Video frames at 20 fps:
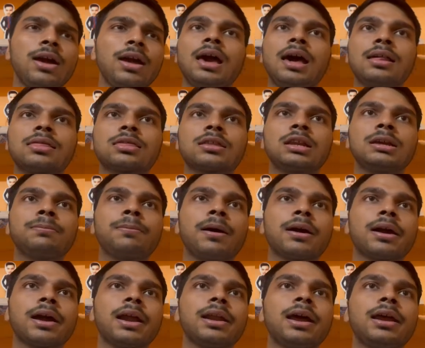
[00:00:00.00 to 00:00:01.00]
S3
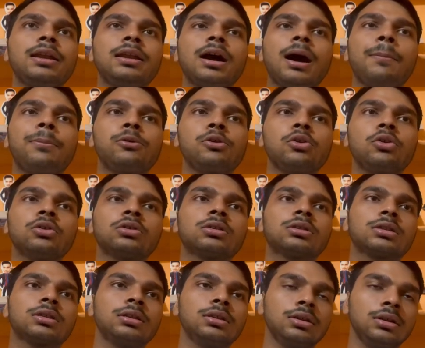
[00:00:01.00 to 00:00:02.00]
bucket and
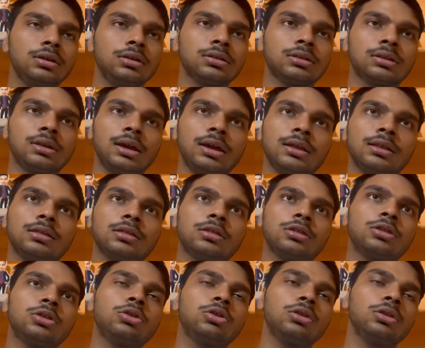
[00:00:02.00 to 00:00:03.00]

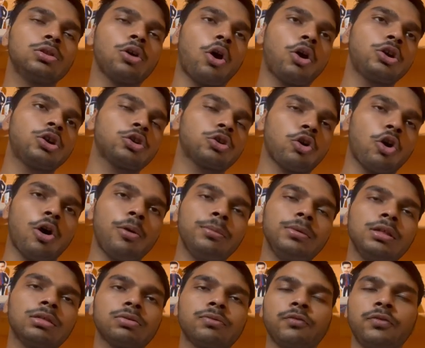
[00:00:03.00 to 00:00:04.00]
uploadthings.com
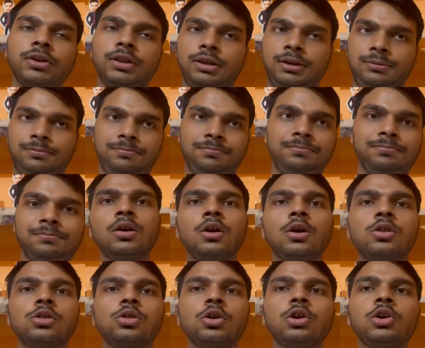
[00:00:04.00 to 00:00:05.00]
is free.
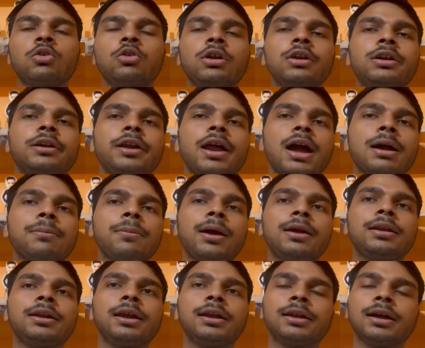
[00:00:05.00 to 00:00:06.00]
So you can track my
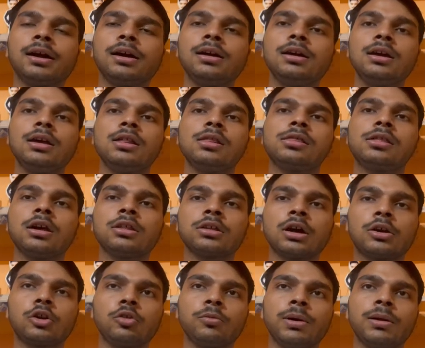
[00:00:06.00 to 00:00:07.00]
data. 6
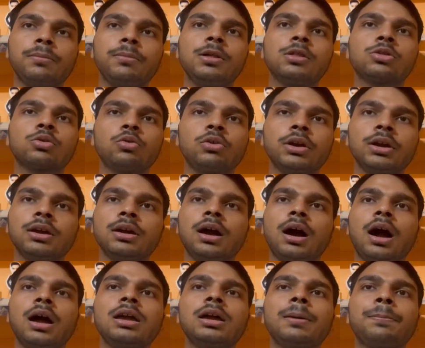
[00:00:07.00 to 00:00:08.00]
October means today
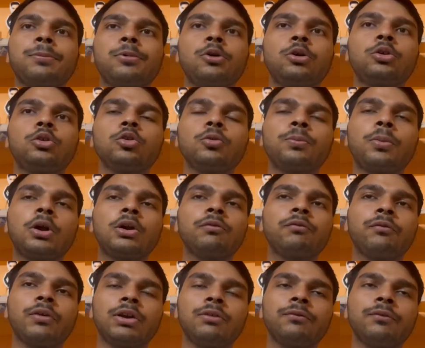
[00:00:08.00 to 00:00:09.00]
I upload
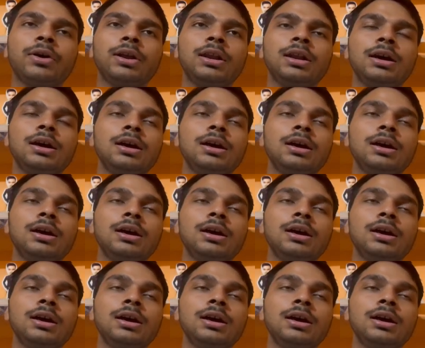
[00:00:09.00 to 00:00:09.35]
2.11